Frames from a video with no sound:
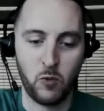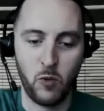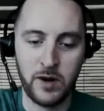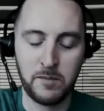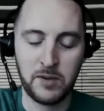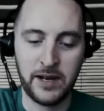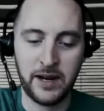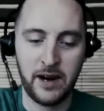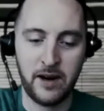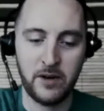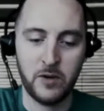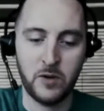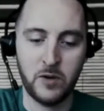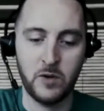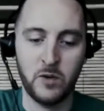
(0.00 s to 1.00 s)
There's one
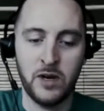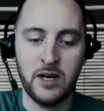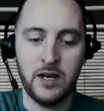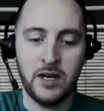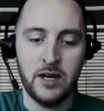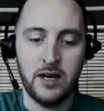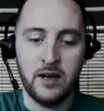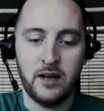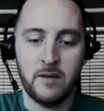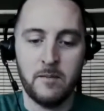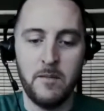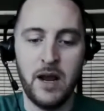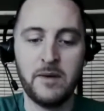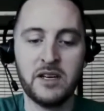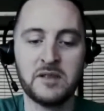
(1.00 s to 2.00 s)
player who
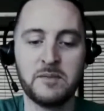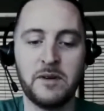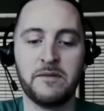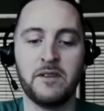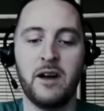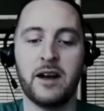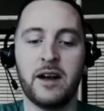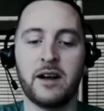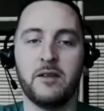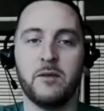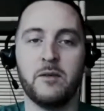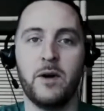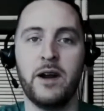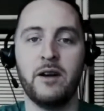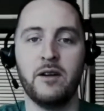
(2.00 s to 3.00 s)
maybe has been
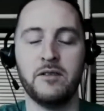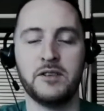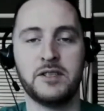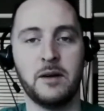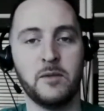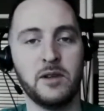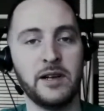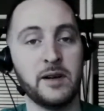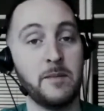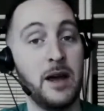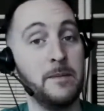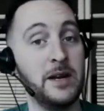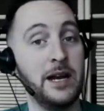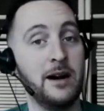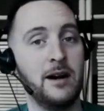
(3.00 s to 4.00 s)
flying under the radar in the summer
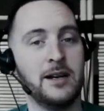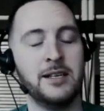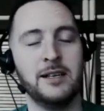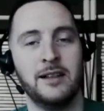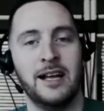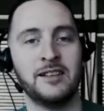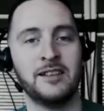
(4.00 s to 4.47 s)
league, maybe not.